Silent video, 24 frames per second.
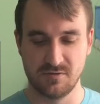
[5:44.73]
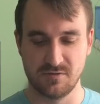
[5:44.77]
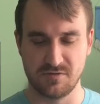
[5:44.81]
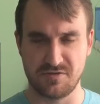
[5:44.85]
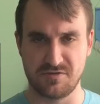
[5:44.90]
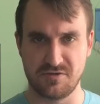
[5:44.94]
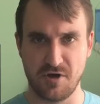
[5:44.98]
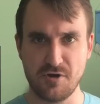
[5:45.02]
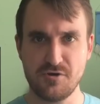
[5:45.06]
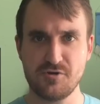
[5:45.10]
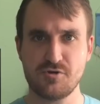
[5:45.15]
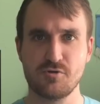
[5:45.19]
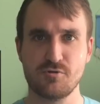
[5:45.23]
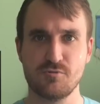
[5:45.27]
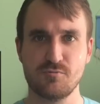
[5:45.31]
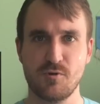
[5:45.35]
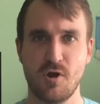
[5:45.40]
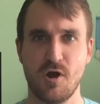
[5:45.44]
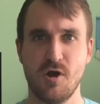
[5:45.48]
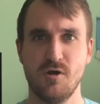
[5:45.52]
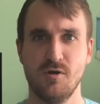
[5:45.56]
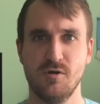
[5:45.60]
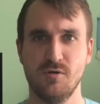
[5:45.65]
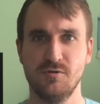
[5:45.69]
Thunder
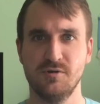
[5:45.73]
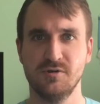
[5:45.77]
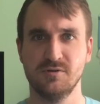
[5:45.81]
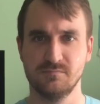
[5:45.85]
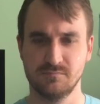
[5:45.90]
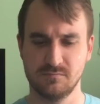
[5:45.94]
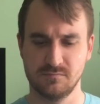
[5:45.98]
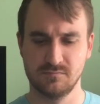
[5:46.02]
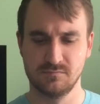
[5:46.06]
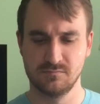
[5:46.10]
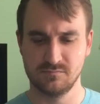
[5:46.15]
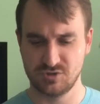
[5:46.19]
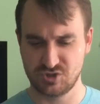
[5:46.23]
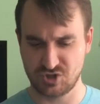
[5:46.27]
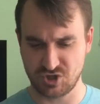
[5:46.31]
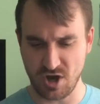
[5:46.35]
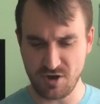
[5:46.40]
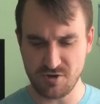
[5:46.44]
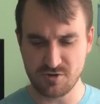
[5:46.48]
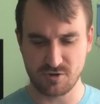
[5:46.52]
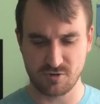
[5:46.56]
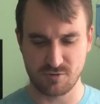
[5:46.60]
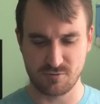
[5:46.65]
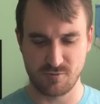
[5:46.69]
Road,
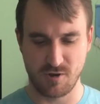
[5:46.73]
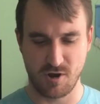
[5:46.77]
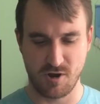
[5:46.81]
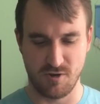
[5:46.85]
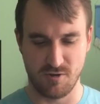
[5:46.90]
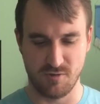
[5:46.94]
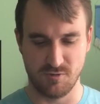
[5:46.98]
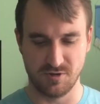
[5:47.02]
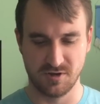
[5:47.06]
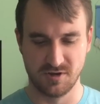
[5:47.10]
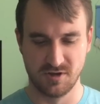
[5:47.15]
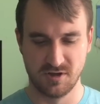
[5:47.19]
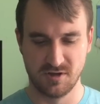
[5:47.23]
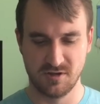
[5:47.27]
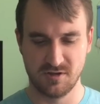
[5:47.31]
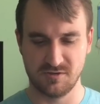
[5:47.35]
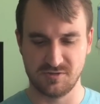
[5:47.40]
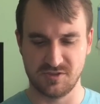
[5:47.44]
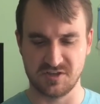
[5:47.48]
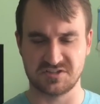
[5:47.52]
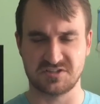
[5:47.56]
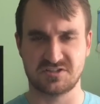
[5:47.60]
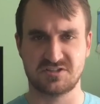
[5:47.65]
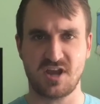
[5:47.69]
Chunder Road,
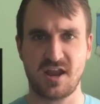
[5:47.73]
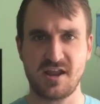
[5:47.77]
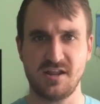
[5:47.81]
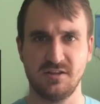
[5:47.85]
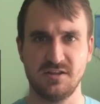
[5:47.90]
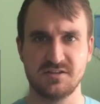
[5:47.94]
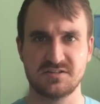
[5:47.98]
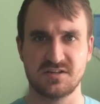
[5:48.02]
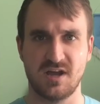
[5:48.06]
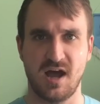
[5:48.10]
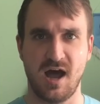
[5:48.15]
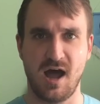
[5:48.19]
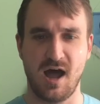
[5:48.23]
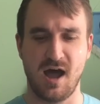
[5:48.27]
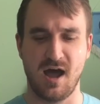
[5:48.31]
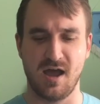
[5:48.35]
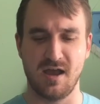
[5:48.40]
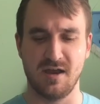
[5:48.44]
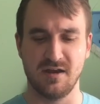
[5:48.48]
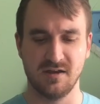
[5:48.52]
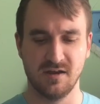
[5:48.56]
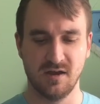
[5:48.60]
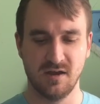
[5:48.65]
the Sightless Eye,